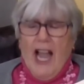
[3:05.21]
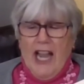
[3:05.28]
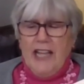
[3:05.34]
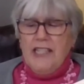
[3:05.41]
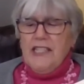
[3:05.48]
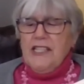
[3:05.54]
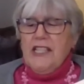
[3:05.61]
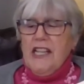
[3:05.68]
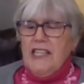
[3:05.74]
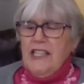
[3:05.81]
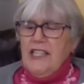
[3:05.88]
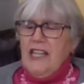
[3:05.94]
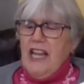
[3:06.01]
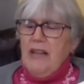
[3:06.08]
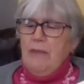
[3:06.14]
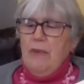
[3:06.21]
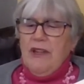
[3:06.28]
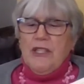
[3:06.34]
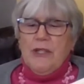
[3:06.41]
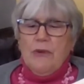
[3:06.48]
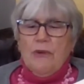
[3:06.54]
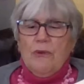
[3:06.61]
I decided I'd
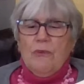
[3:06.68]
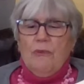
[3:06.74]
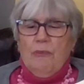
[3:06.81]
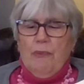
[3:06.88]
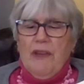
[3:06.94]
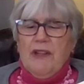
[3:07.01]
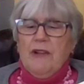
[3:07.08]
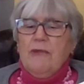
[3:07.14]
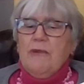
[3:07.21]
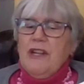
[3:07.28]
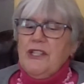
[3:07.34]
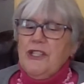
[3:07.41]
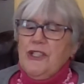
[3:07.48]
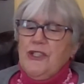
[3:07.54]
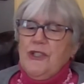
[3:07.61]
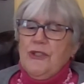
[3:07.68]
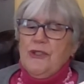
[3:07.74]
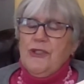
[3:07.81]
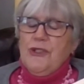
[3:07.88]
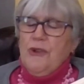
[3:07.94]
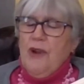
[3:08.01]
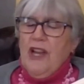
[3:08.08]
better register
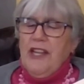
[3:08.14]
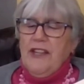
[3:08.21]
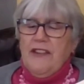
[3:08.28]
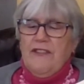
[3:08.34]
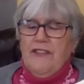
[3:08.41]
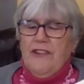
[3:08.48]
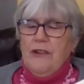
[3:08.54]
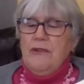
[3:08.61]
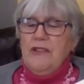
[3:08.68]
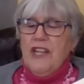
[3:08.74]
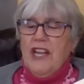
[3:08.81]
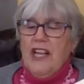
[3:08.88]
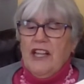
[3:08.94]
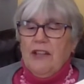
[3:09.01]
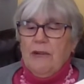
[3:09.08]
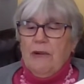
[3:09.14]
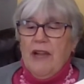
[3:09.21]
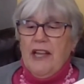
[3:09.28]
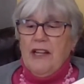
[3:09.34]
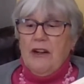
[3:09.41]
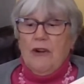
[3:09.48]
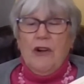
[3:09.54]
so I could vote in
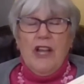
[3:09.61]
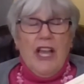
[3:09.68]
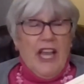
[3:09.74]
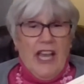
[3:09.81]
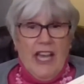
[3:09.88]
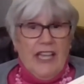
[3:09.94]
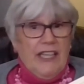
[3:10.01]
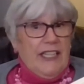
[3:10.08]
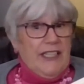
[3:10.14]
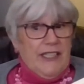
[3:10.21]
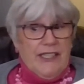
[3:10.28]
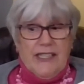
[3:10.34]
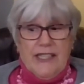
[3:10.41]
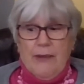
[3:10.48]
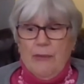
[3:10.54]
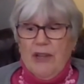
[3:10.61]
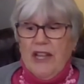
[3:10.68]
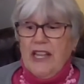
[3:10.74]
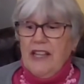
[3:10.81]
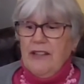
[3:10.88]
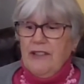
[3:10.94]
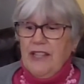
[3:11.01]
Colorado and in Summit
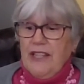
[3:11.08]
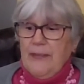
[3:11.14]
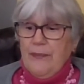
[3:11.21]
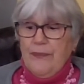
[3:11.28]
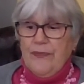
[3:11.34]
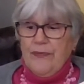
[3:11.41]
County.